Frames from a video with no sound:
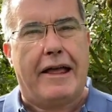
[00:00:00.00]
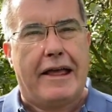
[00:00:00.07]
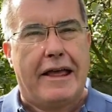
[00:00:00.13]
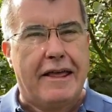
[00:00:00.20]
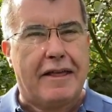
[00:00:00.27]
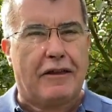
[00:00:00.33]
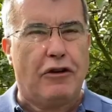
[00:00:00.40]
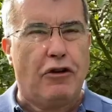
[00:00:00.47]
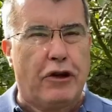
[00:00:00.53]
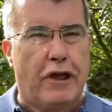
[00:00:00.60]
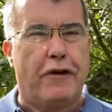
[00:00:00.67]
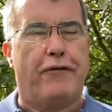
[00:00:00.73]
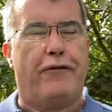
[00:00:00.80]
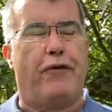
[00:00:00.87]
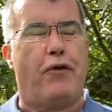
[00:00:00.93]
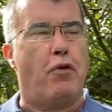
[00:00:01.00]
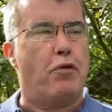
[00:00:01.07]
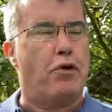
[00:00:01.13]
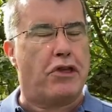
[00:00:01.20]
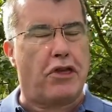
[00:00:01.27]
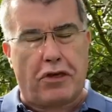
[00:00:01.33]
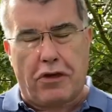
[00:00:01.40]
He's looking
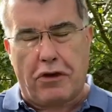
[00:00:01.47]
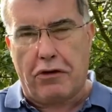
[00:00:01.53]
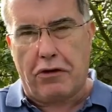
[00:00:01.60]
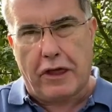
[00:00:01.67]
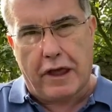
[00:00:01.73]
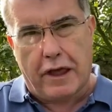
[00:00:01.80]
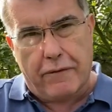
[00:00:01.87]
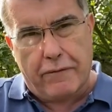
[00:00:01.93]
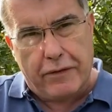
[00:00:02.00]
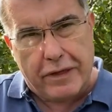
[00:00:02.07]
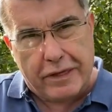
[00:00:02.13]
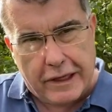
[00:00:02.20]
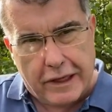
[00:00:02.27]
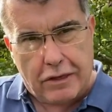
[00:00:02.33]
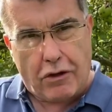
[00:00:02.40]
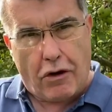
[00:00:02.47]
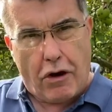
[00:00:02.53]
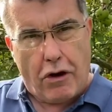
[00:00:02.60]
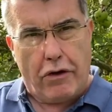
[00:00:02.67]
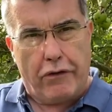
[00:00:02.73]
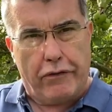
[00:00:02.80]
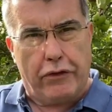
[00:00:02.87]
forward to the visit
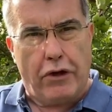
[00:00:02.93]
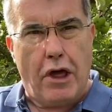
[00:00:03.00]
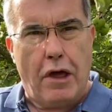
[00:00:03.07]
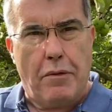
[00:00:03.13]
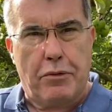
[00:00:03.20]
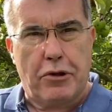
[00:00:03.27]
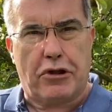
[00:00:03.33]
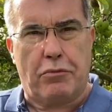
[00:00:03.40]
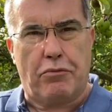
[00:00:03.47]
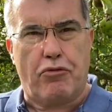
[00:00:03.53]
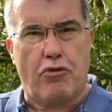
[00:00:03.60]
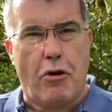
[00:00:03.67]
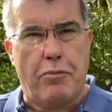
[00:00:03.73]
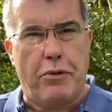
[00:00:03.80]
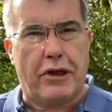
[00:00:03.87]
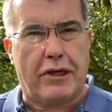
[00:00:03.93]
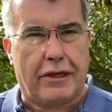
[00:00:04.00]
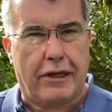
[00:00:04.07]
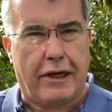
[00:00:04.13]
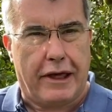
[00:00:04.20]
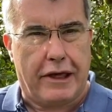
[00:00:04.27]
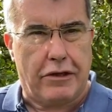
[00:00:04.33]
of Bishop
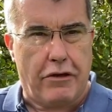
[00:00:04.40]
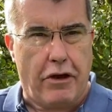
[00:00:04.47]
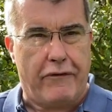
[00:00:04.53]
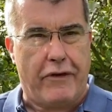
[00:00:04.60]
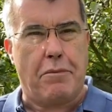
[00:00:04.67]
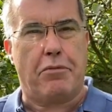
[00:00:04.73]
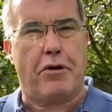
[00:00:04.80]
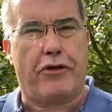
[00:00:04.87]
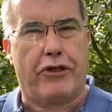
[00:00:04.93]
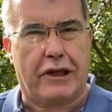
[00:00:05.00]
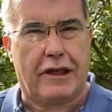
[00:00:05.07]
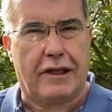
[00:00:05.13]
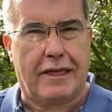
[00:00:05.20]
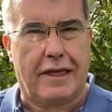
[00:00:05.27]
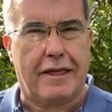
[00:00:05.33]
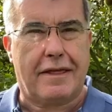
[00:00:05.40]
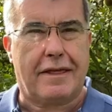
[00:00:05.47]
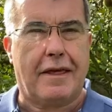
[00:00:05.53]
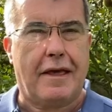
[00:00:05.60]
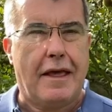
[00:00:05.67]
Robert in November, I think it is,